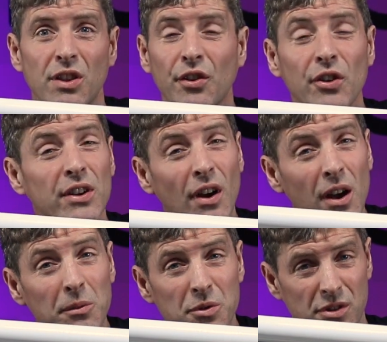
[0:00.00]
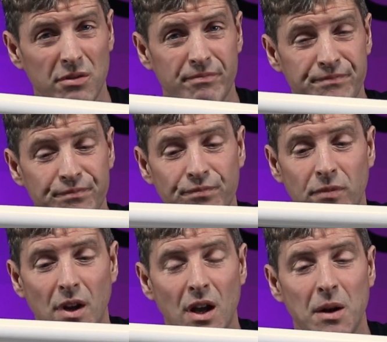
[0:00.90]
3 times,
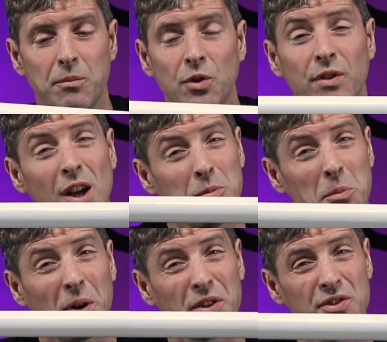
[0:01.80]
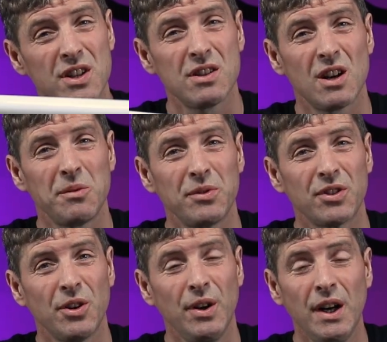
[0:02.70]
improve the output by 3 times.
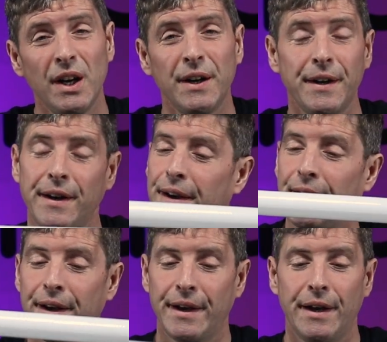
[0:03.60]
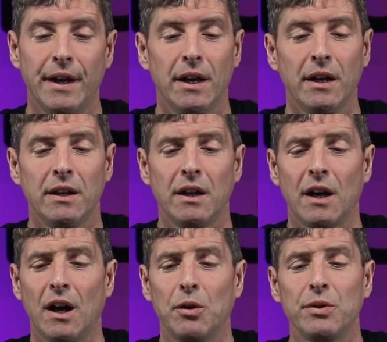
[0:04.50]
So
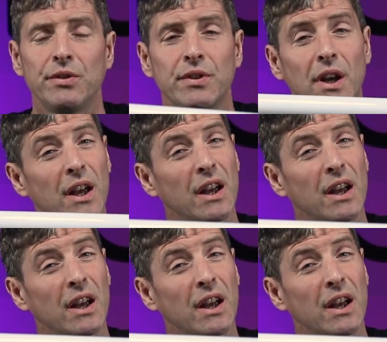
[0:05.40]
yeah, I was